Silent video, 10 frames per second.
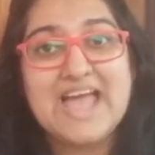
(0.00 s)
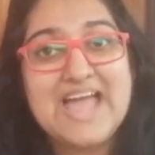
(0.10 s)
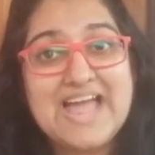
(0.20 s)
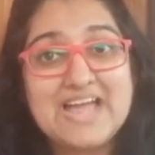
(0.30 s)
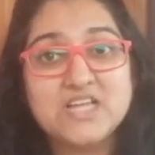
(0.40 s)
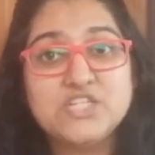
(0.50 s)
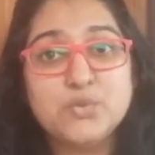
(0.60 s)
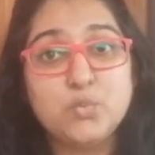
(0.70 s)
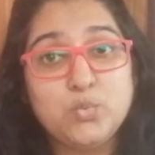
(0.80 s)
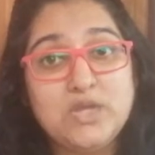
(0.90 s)
and
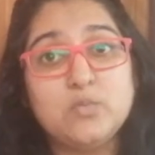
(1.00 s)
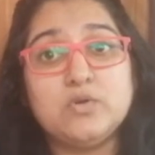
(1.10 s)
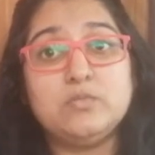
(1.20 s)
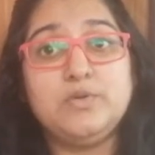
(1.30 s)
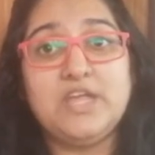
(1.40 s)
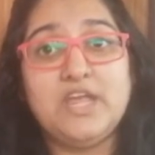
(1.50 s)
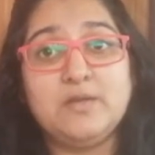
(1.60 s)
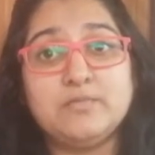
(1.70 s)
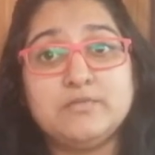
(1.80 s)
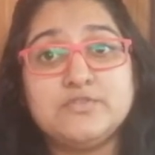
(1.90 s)
we will be
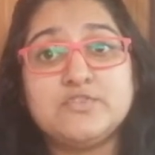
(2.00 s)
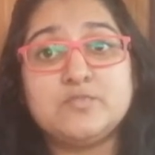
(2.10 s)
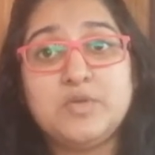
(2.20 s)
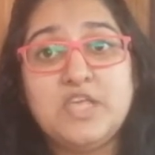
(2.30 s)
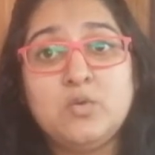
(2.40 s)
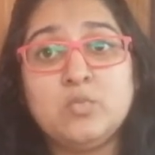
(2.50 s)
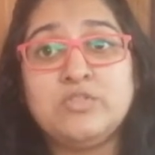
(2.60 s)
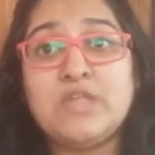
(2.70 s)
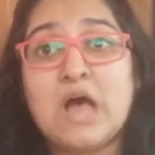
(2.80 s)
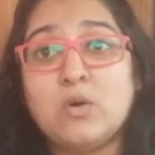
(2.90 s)
able to speak
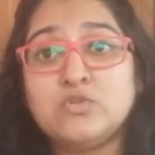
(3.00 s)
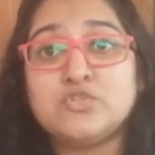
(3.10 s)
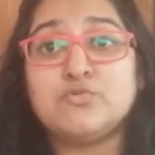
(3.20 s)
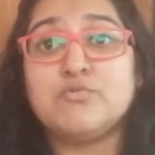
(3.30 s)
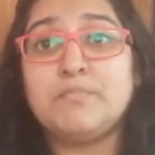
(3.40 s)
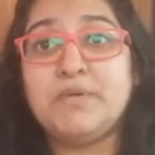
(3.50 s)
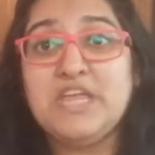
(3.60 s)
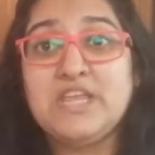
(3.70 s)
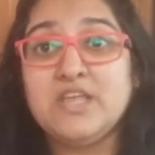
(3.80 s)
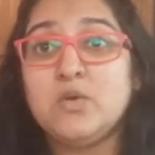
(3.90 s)
without
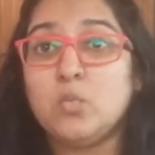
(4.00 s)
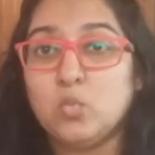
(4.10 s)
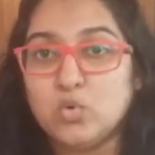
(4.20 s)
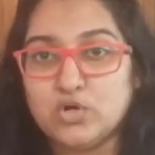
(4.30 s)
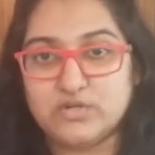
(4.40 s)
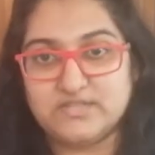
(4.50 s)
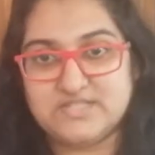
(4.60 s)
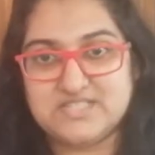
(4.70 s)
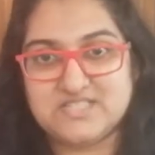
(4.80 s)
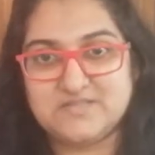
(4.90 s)
repeating
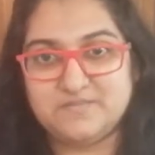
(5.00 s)
words.